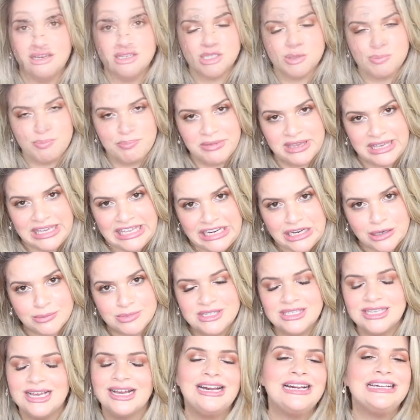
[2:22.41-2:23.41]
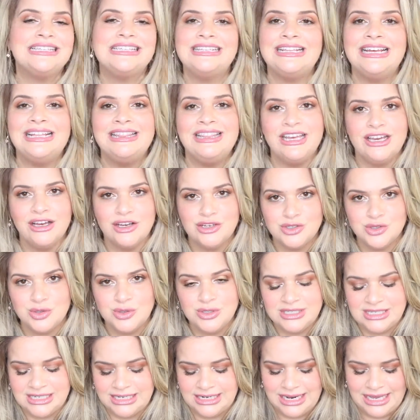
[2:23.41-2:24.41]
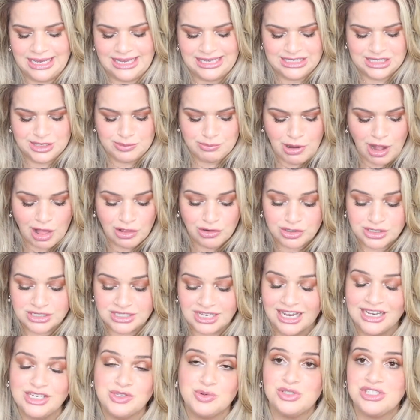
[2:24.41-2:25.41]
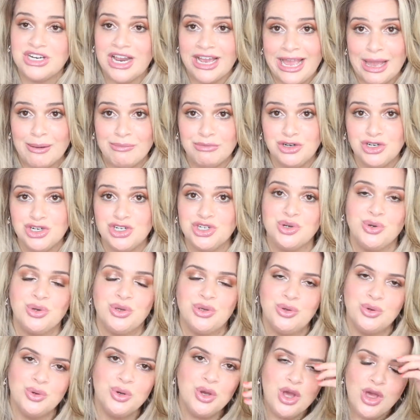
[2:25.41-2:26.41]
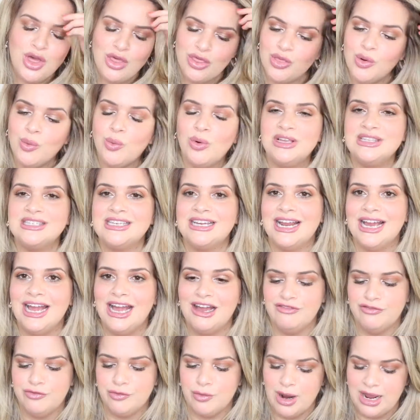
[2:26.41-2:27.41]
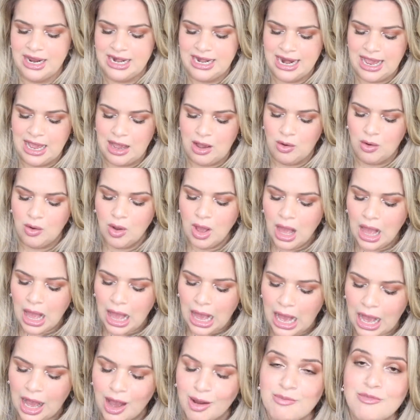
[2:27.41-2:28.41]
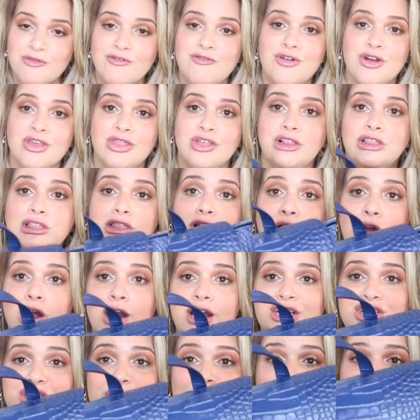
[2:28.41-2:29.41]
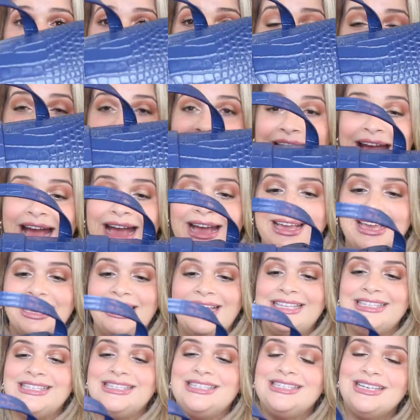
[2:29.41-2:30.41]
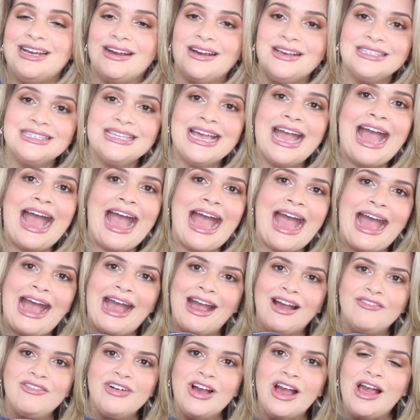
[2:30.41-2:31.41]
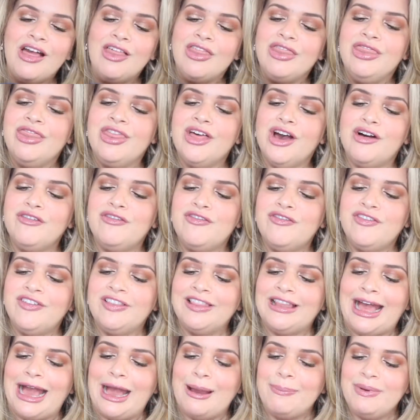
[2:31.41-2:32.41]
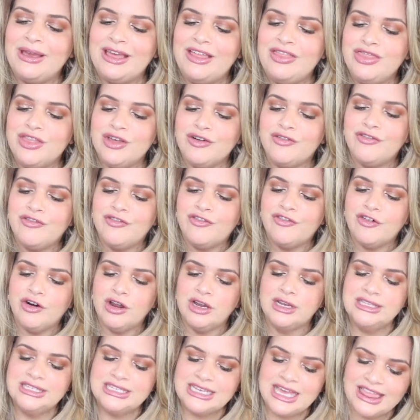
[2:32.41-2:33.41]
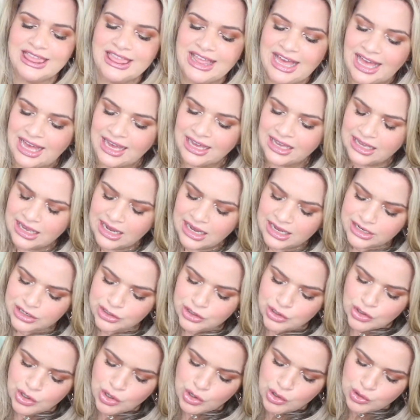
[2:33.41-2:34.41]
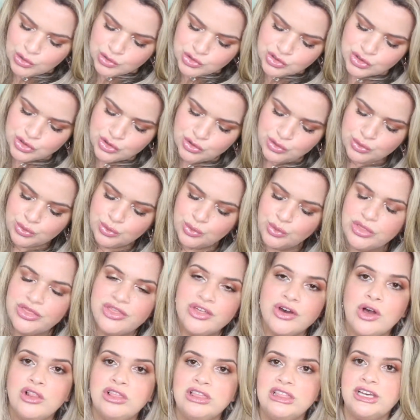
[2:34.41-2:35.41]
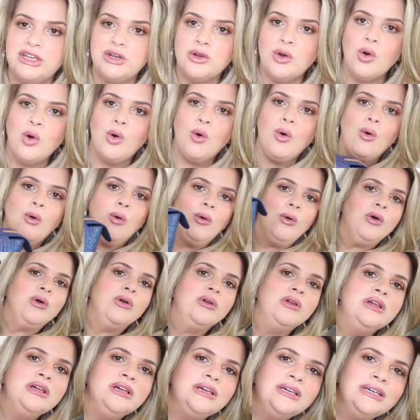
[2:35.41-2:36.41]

us medium size and then they also did a smaller size, which I am gonna show you the ones that I have right now. Um, for the large bag, it does have the flap in the front that kind of goes through the little hole.